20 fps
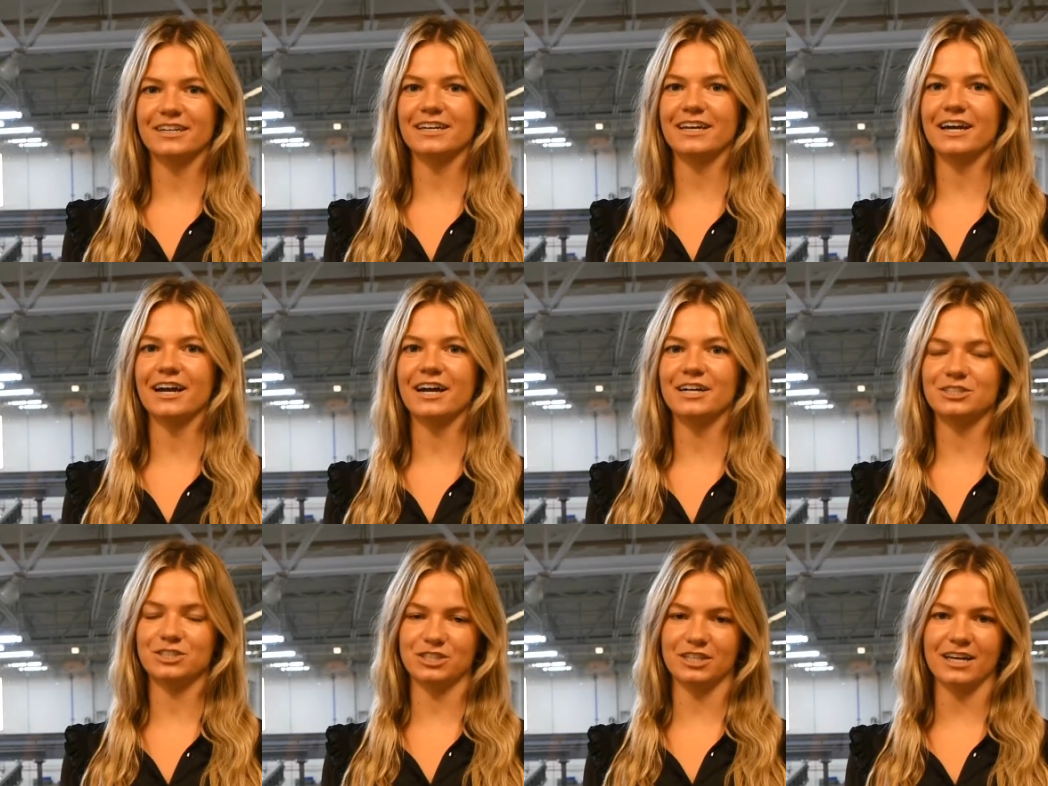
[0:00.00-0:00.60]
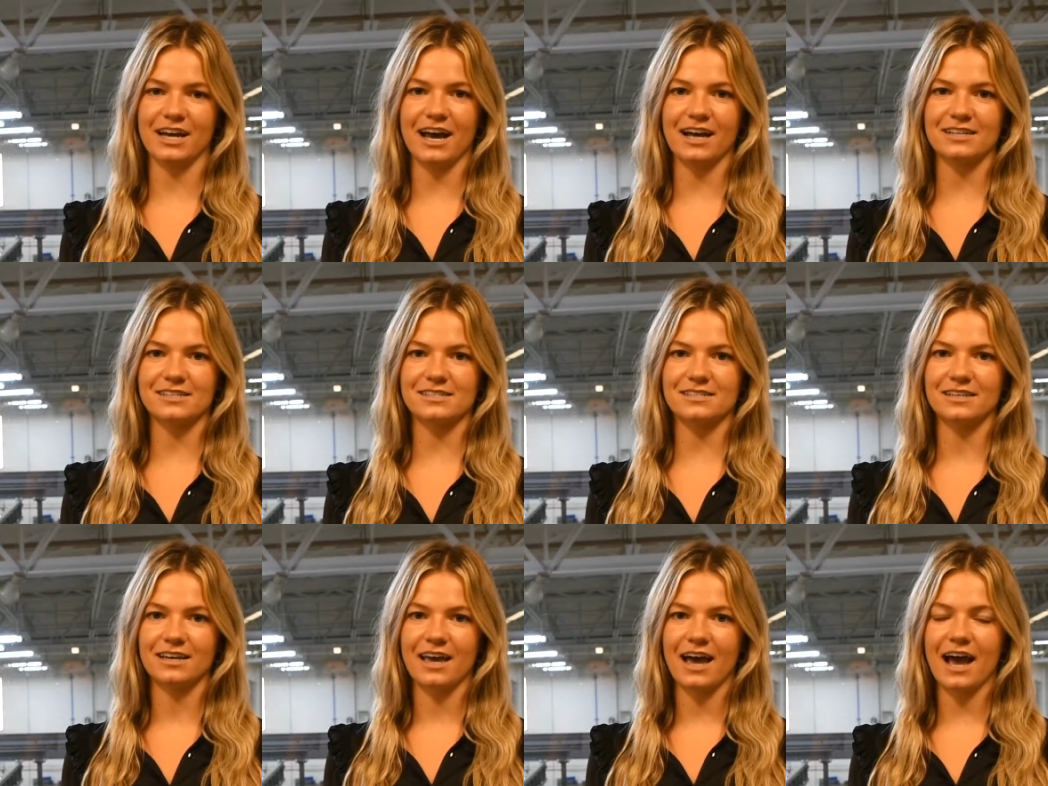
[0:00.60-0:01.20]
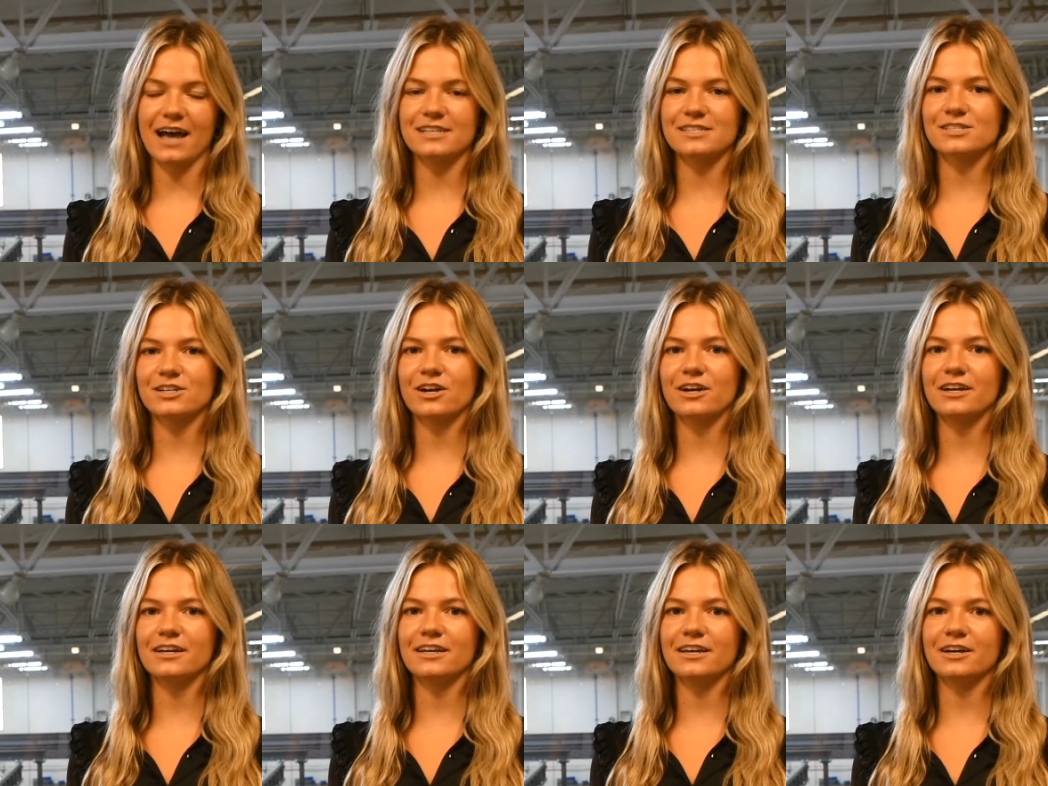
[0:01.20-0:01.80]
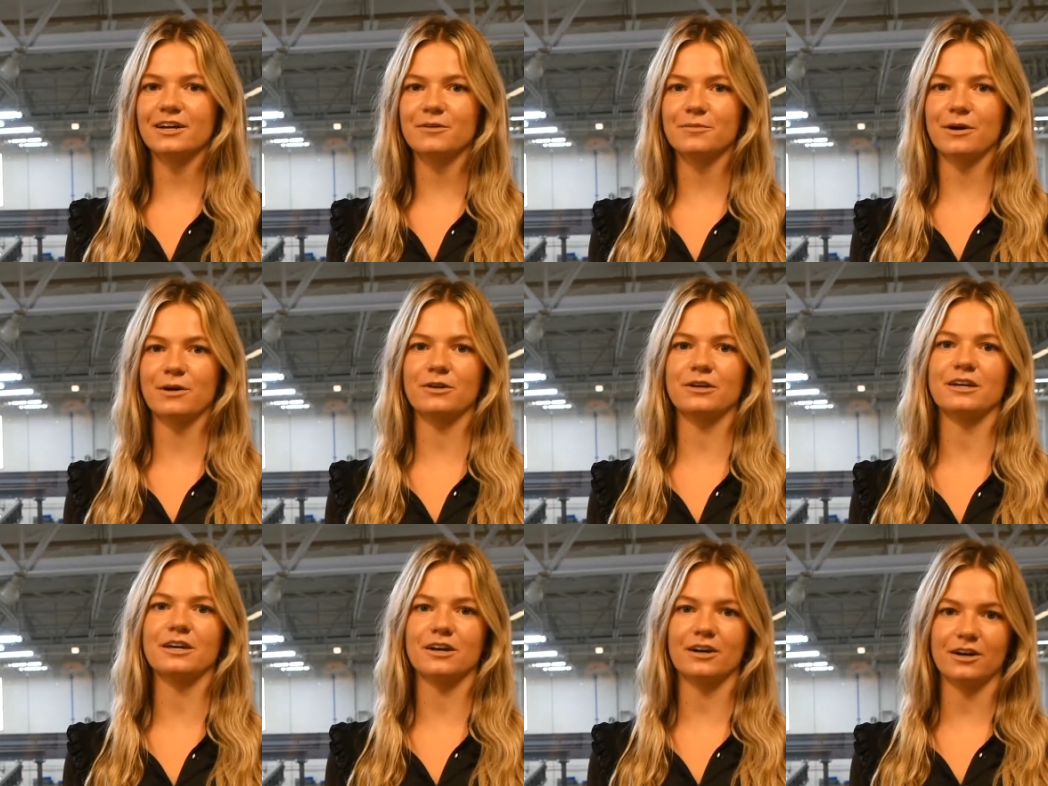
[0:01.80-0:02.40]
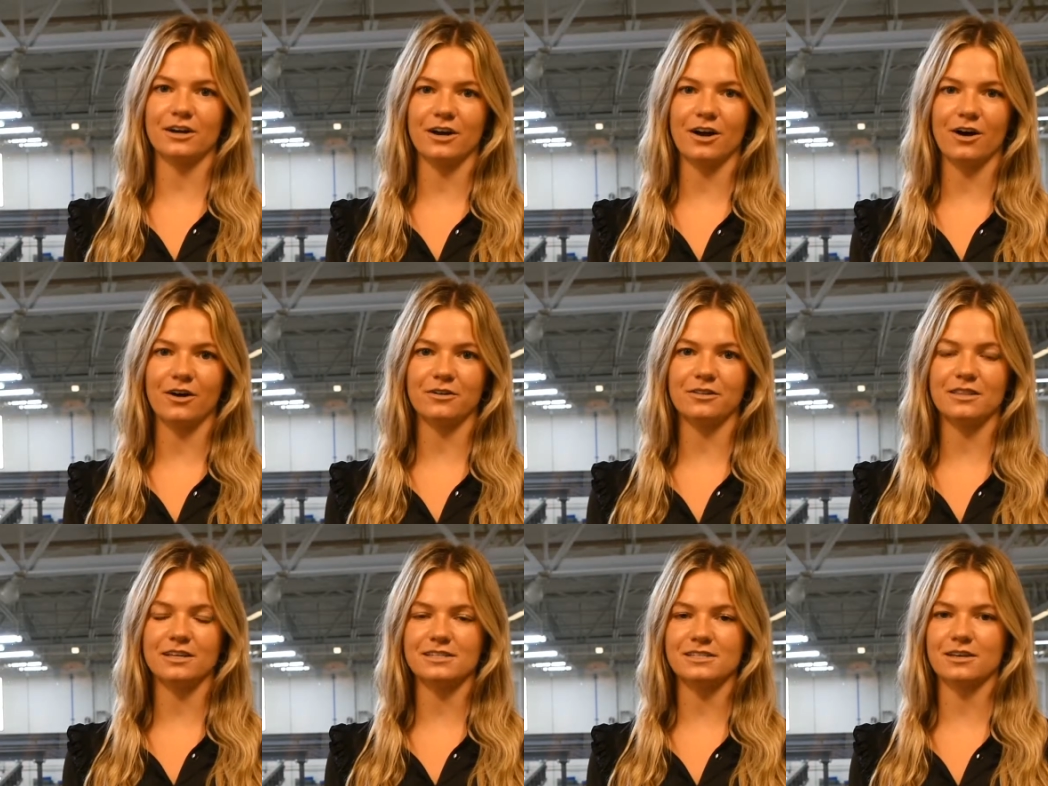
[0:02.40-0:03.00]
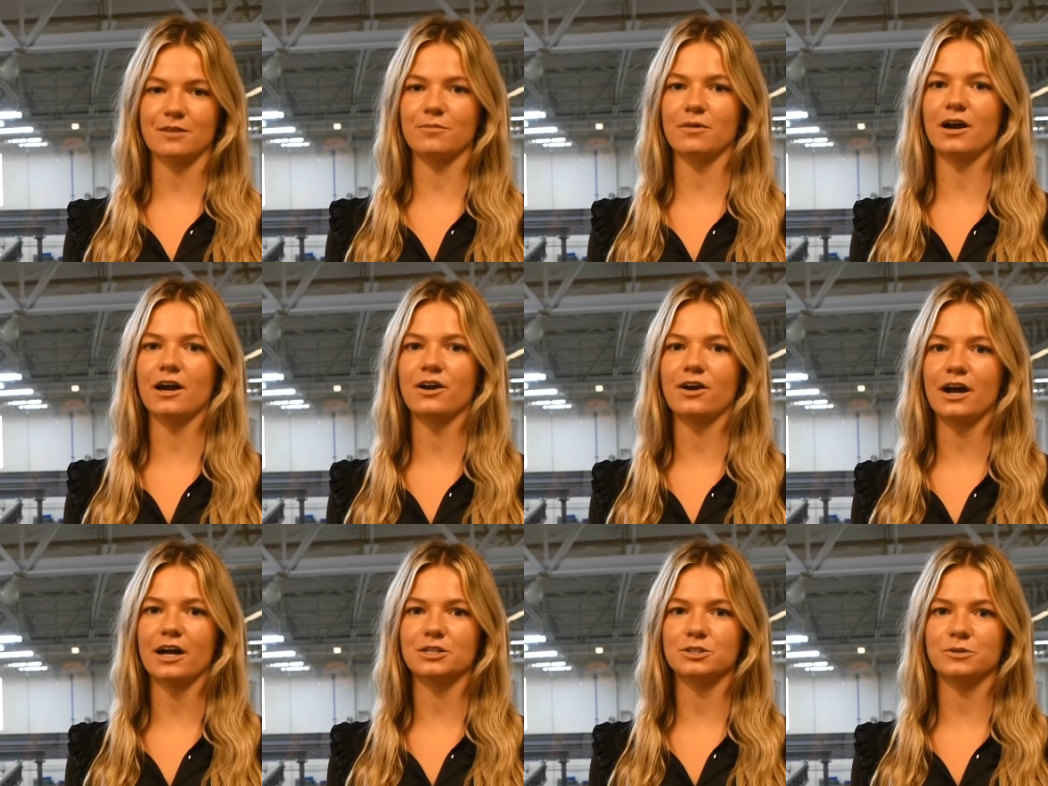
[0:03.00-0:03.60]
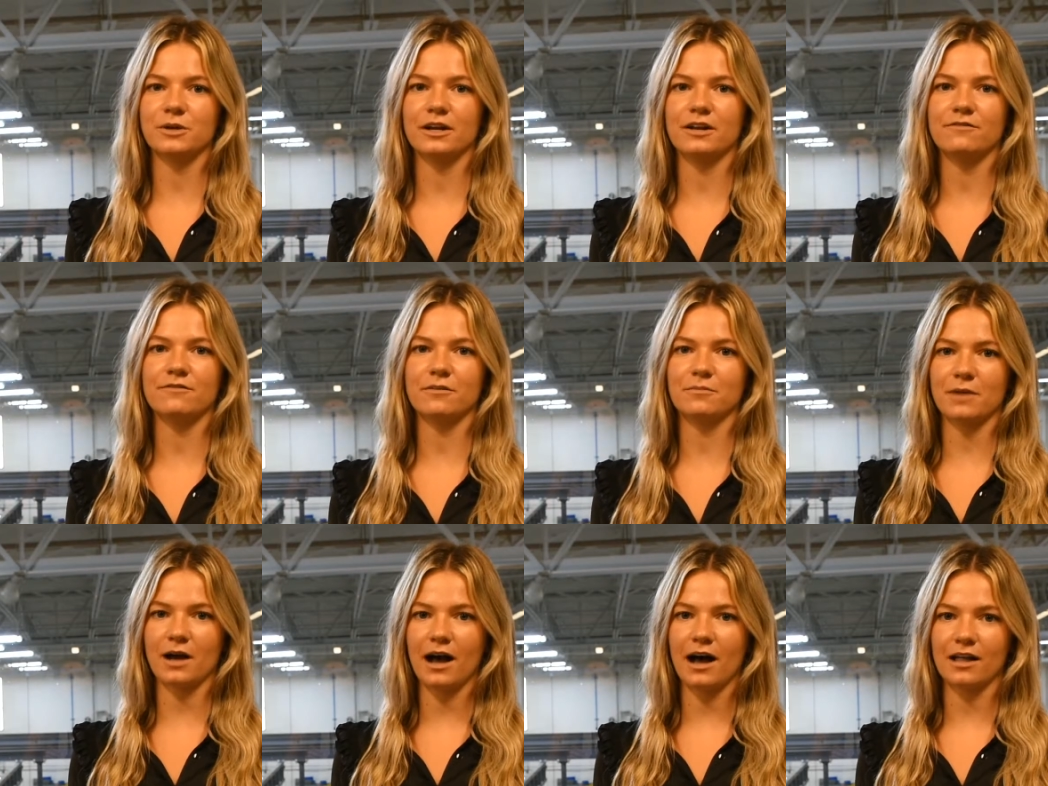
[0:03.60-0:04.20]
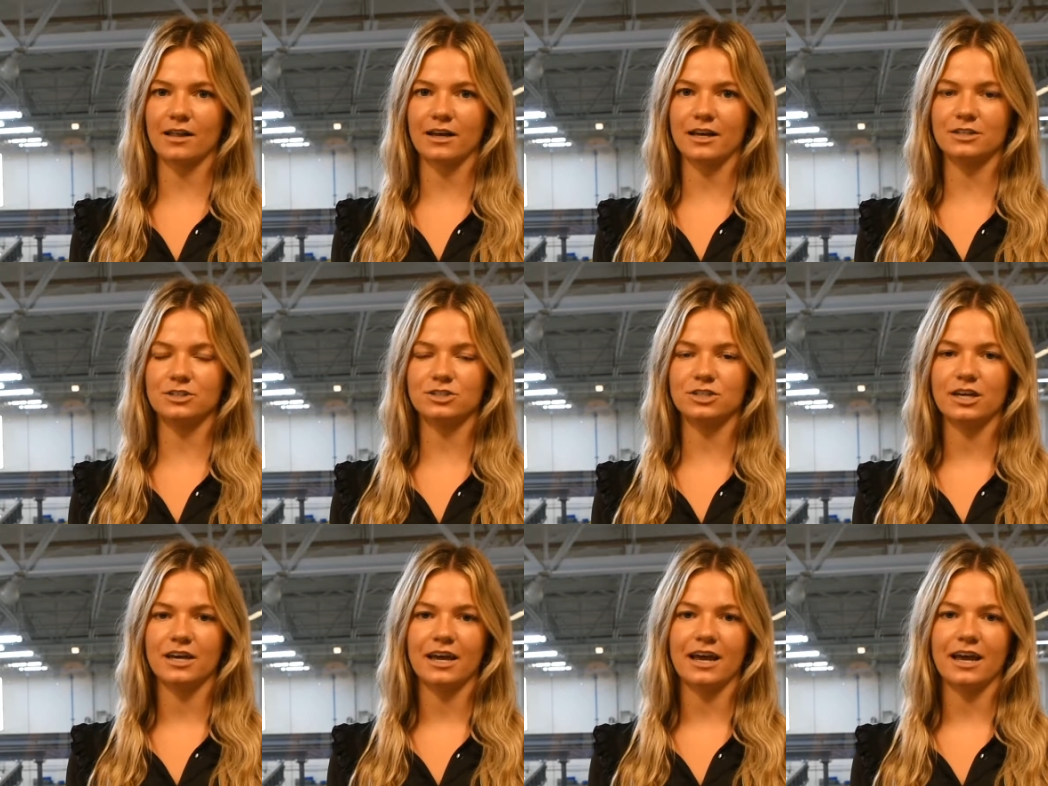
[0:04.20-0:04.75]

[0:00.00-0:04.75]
here at GS. I started here about a year ago, the summer I graduated from college.